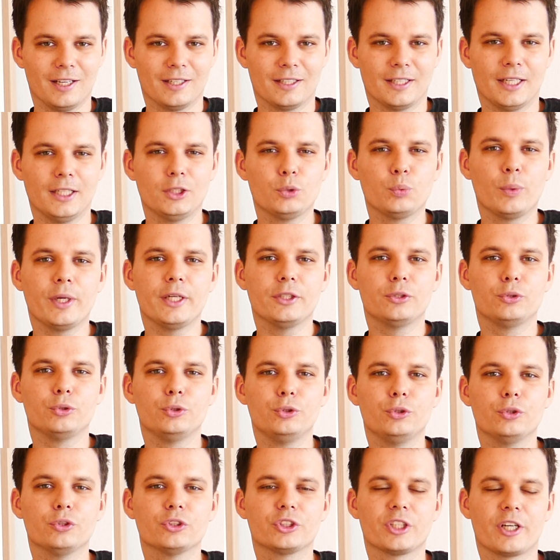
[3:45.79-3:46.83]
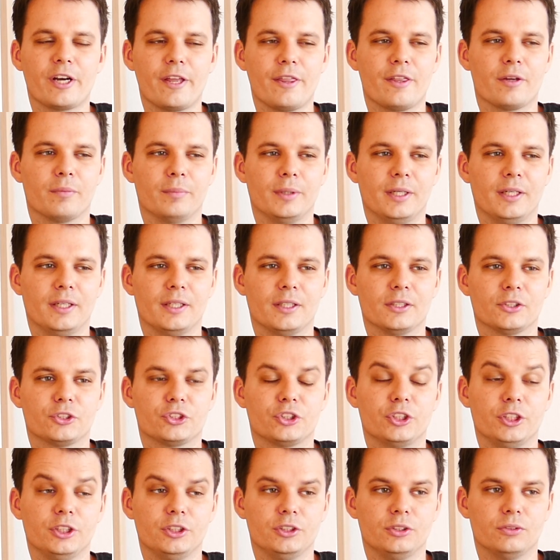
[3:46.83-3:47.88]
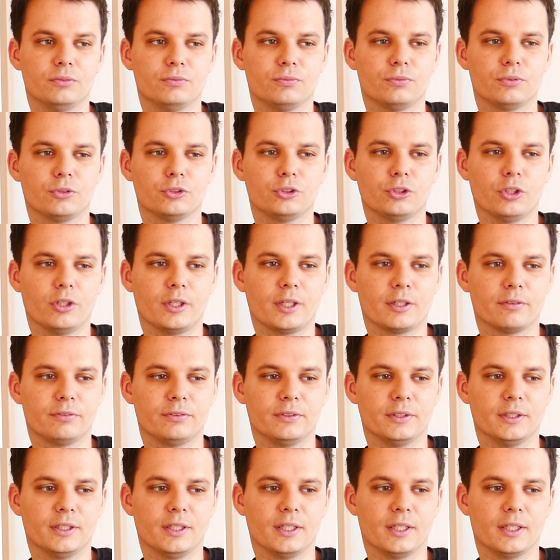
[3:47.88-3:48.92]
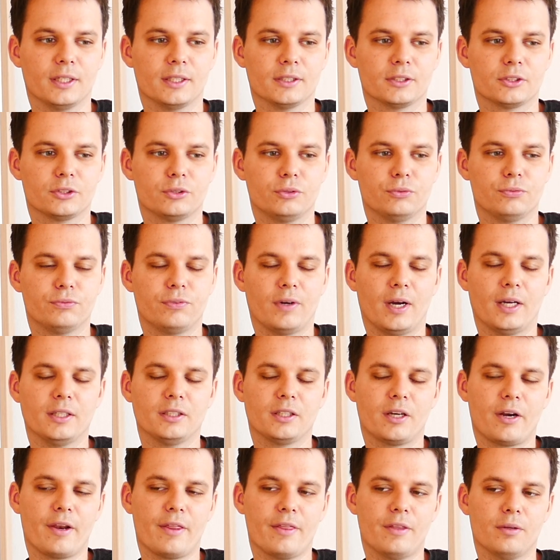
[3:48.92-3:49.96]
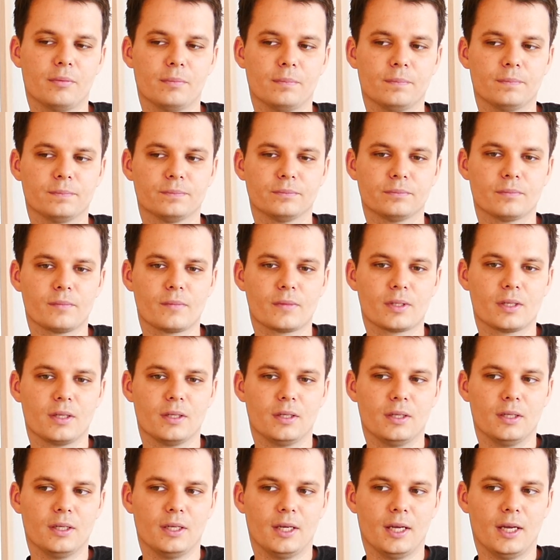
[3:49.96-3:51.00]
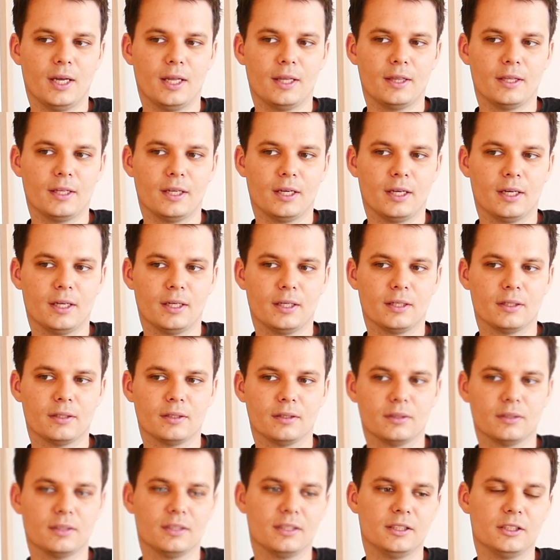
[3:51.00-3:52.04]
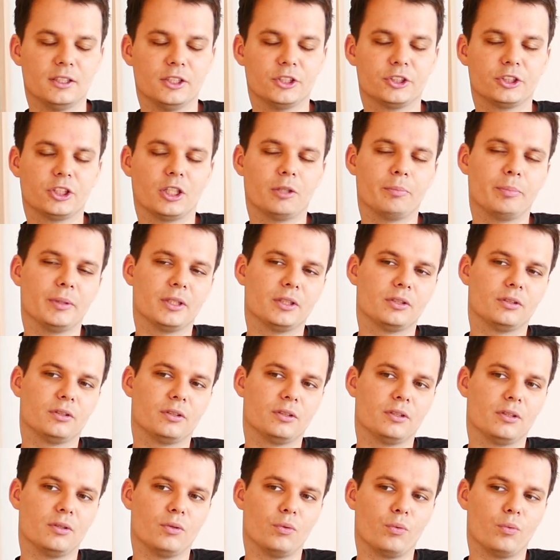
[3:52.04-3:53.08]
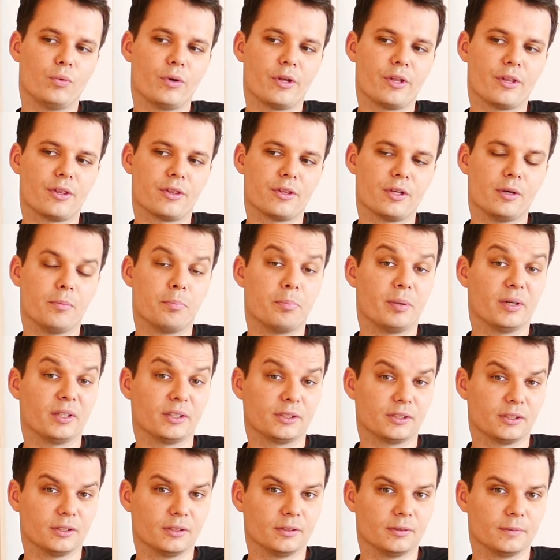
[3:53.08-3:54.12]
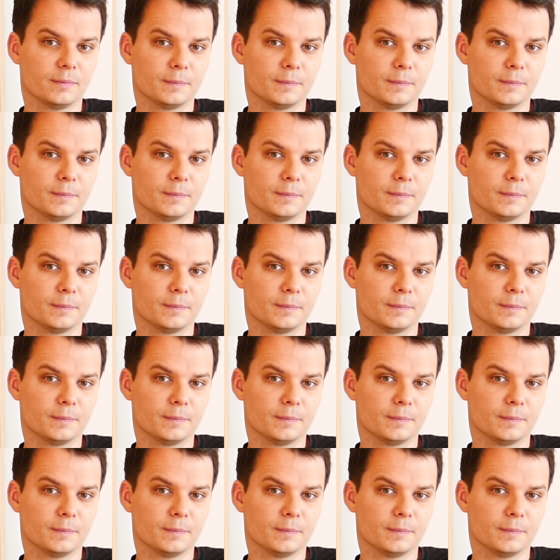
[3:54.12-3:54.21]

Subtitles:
Great way to use rhythm in street photography is to find a rhythm and then disturb it with a person.